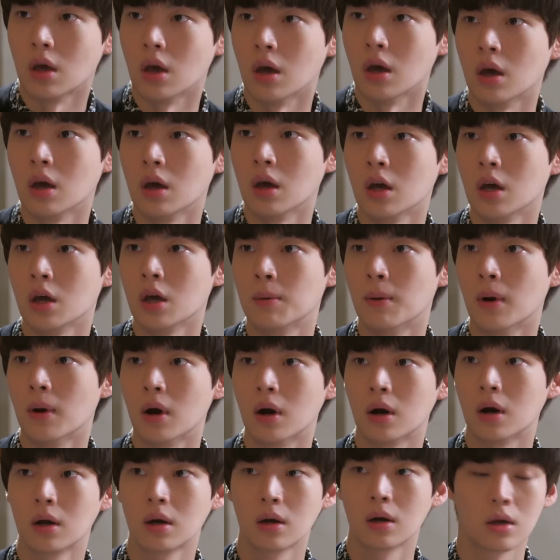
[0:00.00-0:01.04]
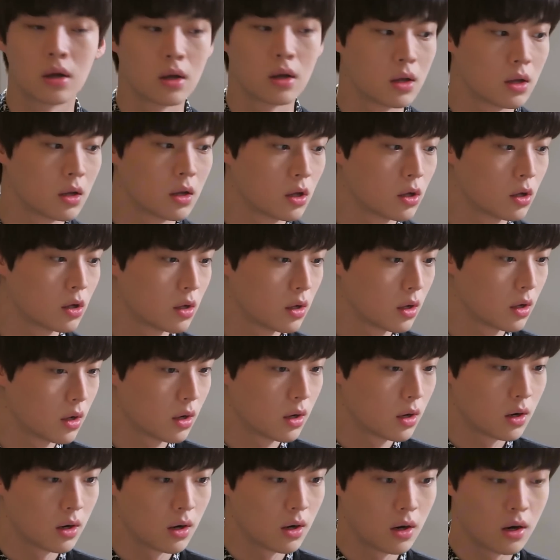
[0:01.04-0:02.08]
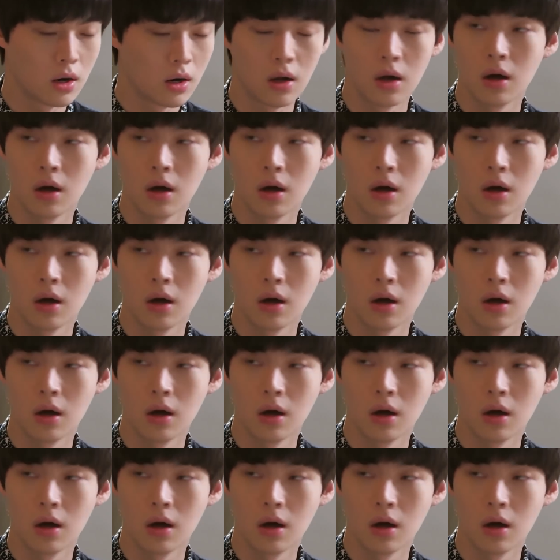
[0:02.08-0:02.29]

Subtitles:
he was interested in space exploration,